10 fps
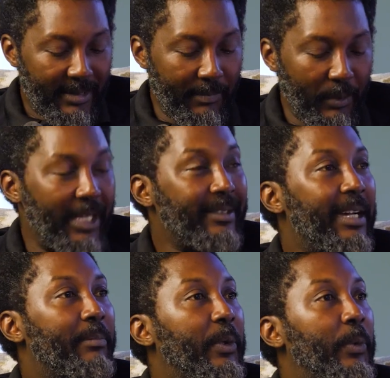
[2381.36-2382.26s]
Simple
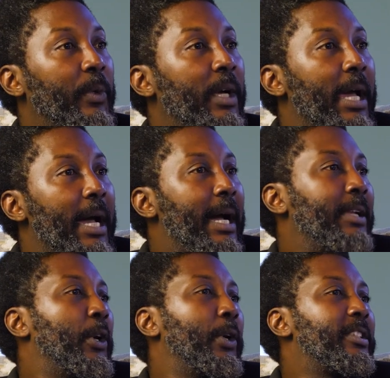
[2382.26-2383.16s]
example. I
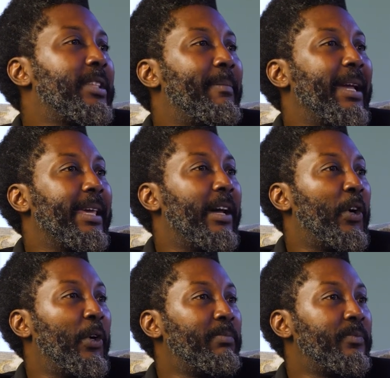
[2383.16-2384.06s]
know each time I get
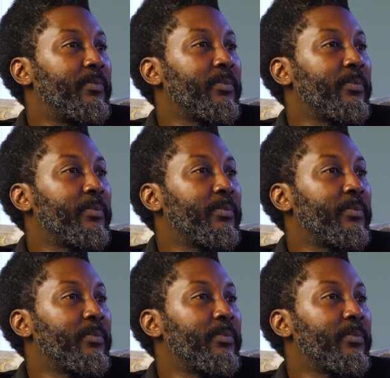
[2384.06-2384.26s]
home,